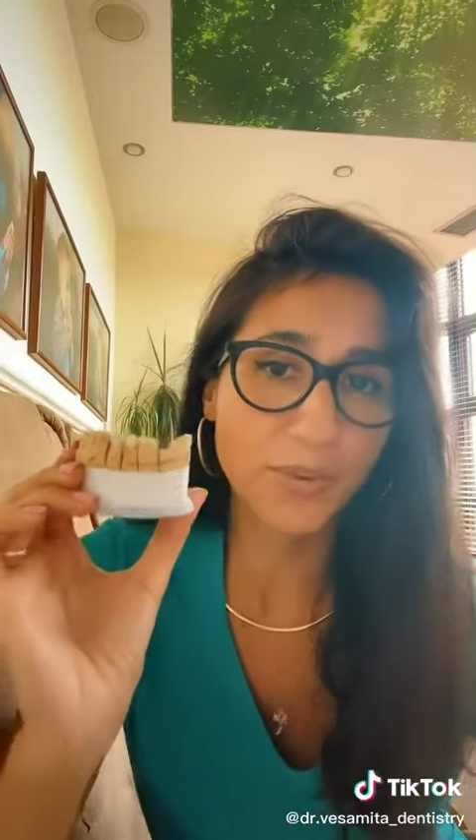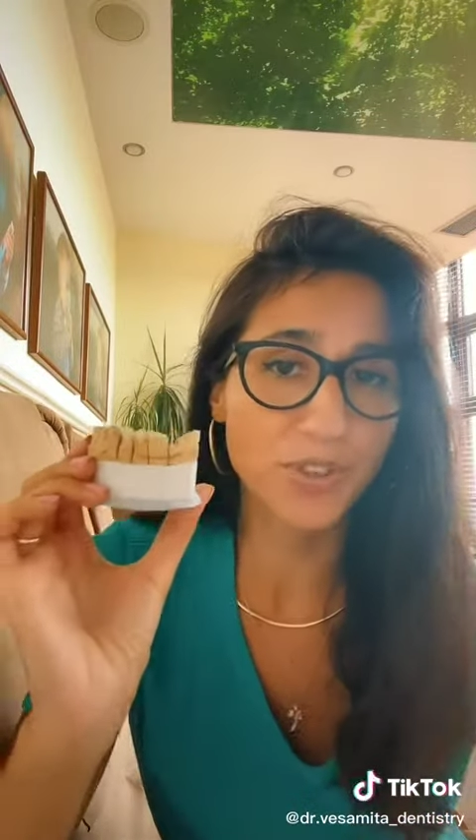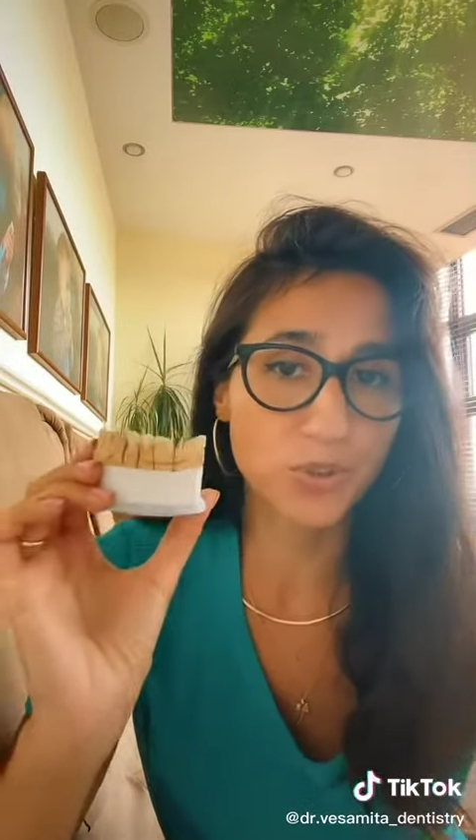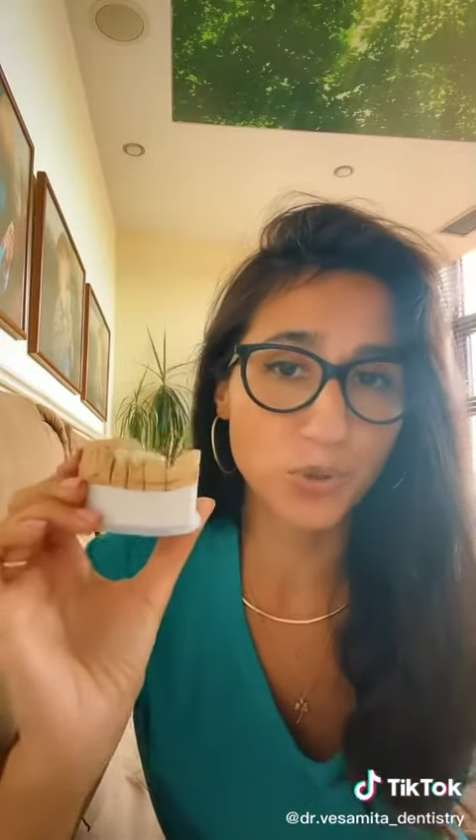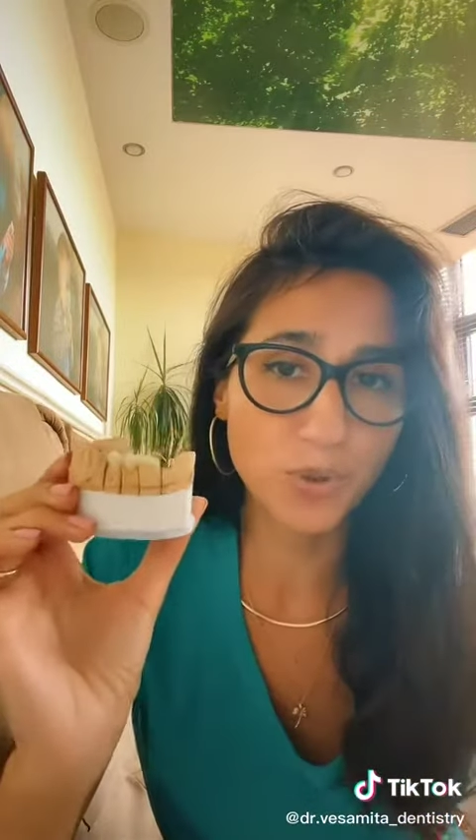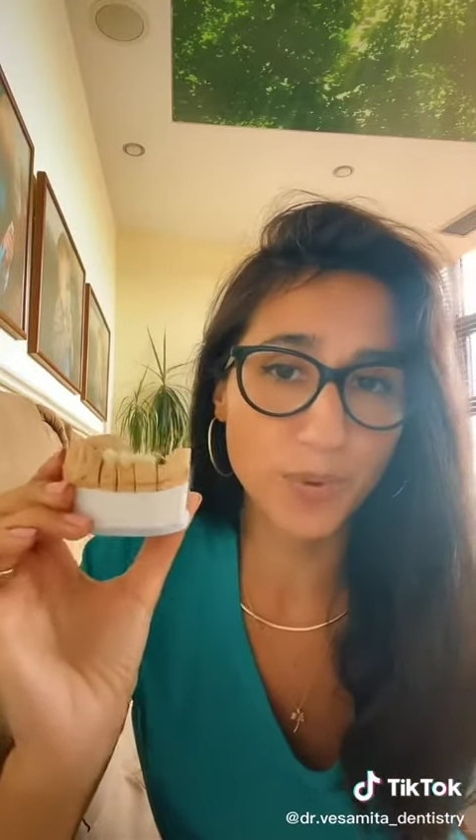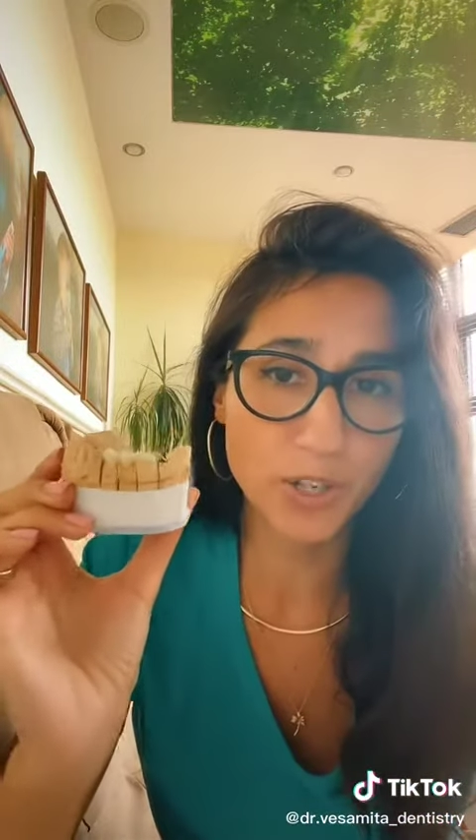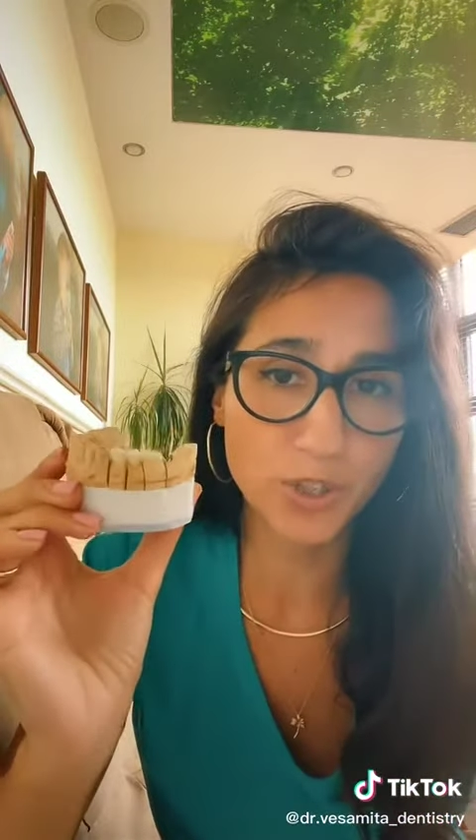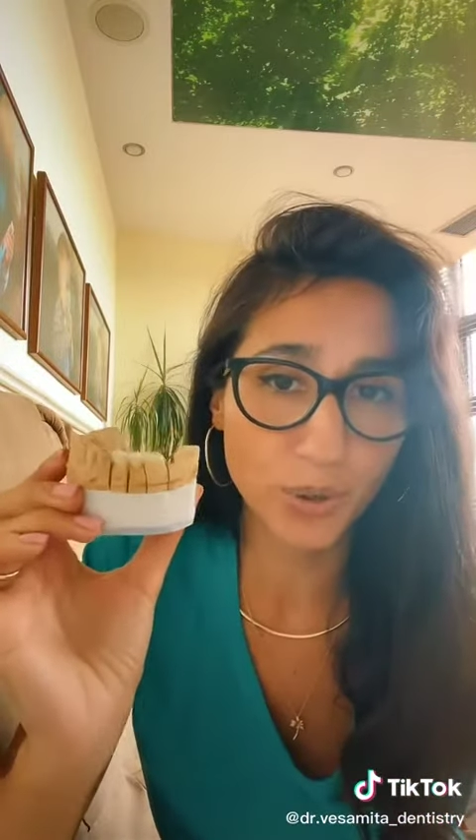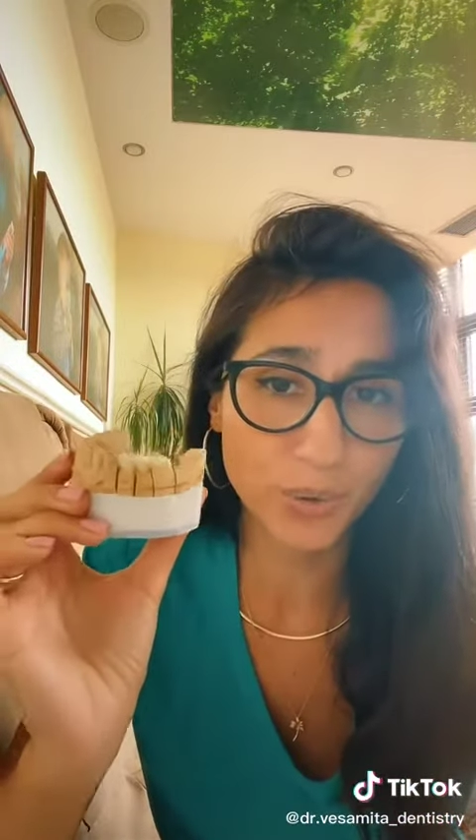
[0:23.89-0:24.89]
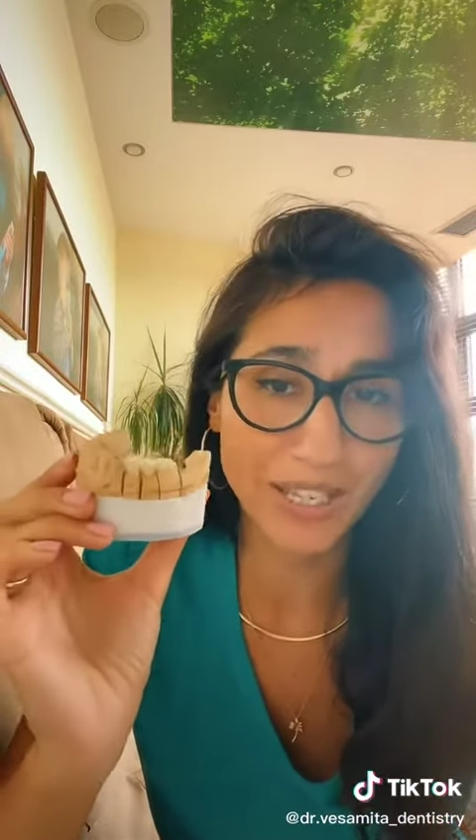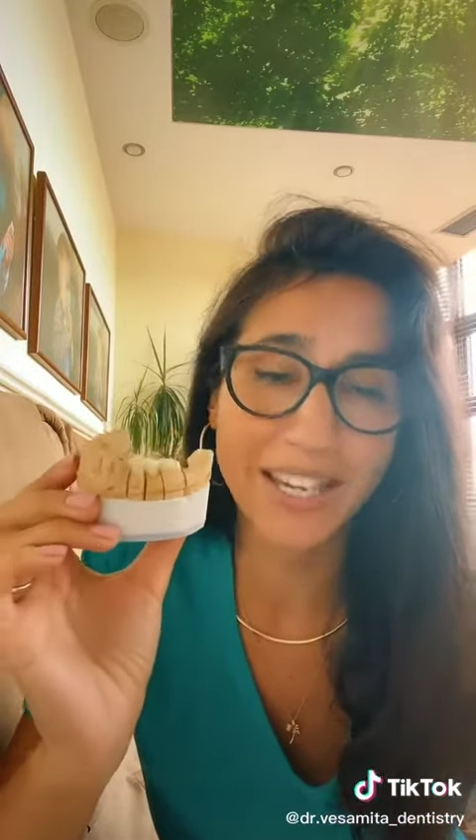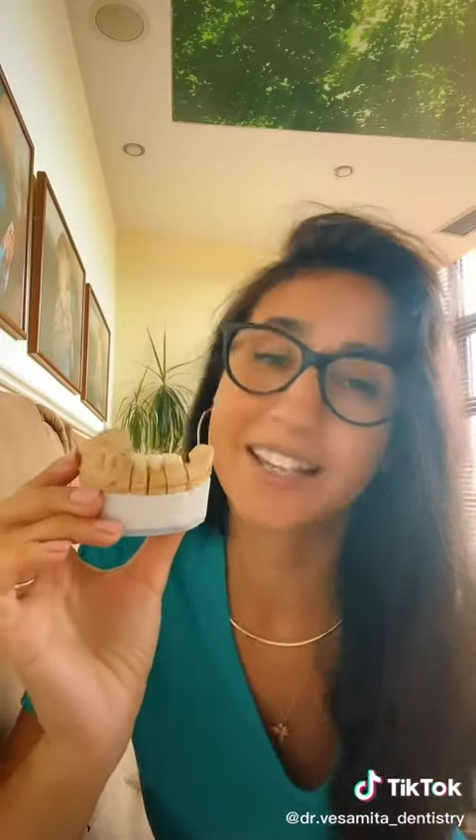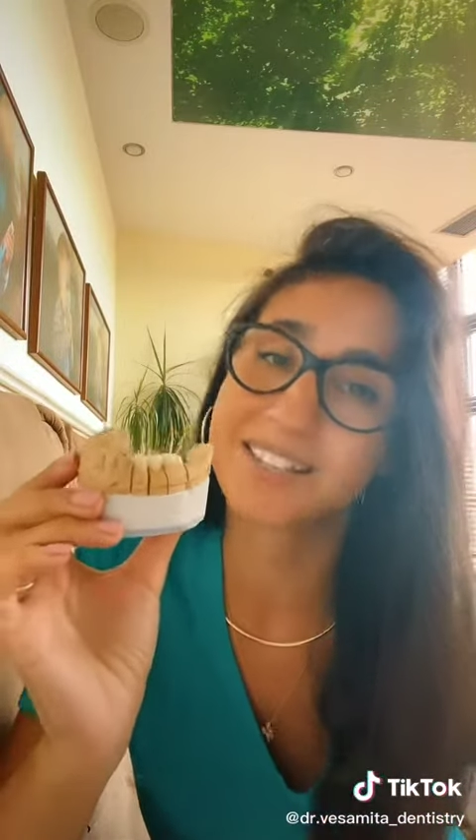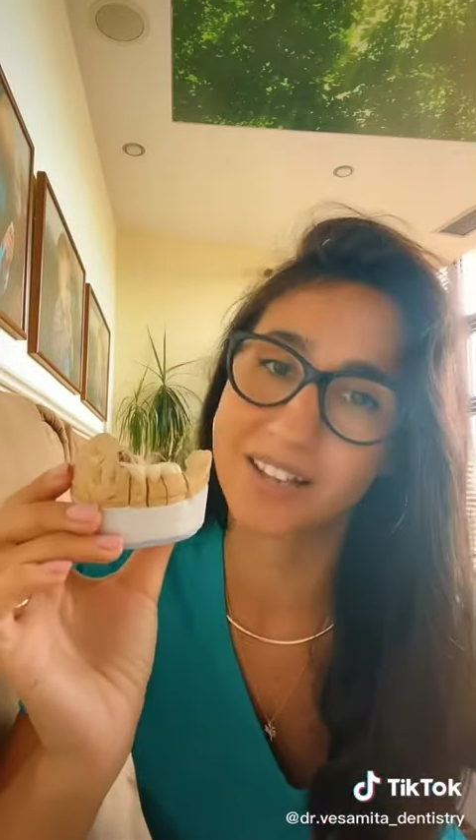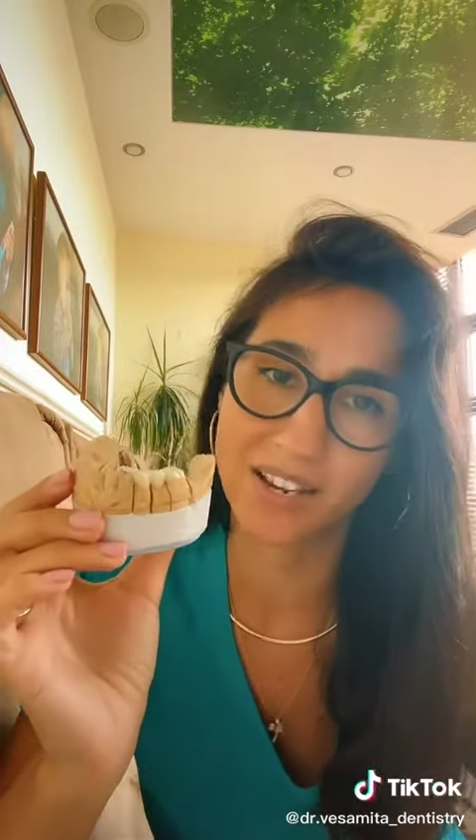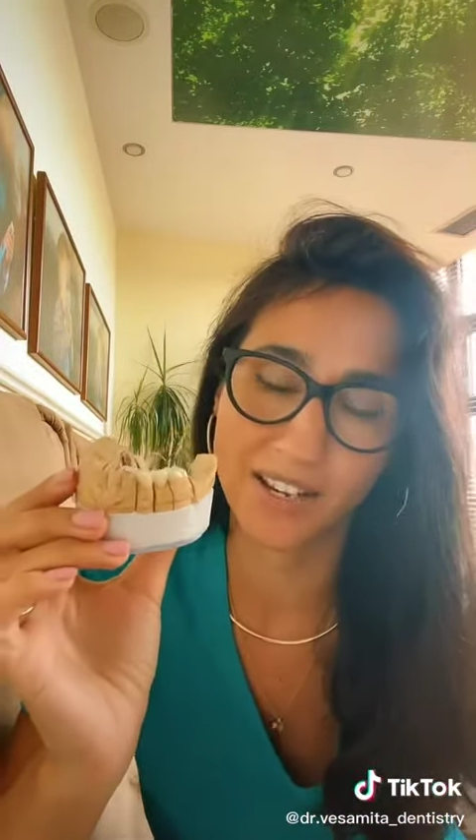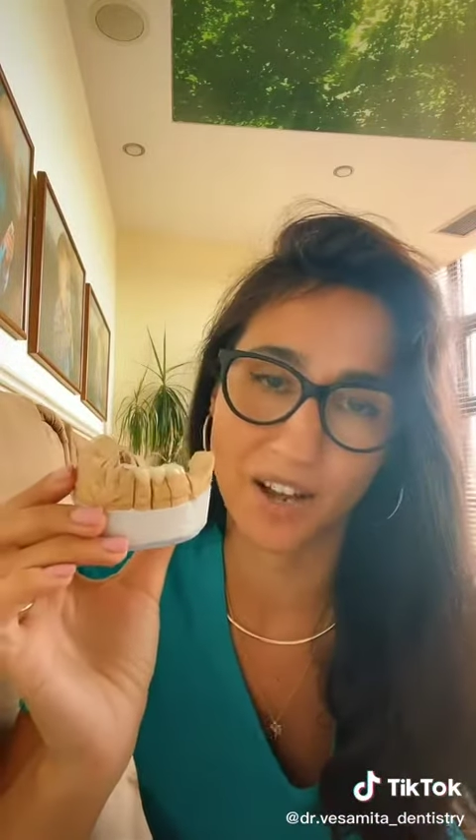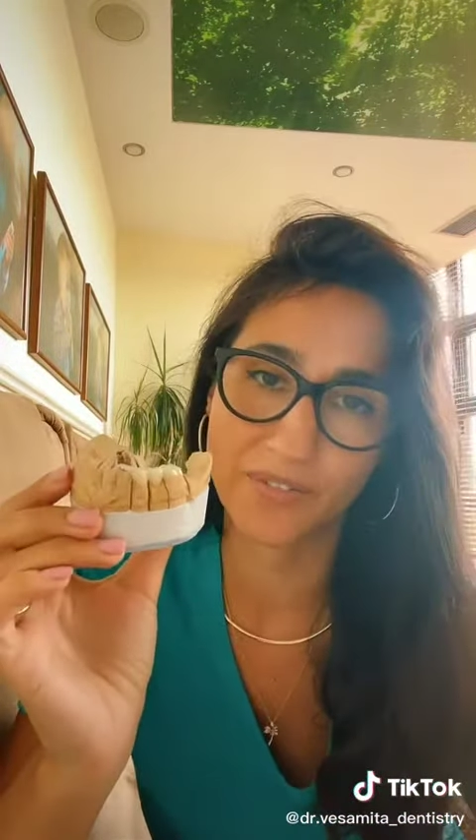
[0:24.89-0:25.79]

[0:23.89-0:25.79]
toothbrush only is not enough.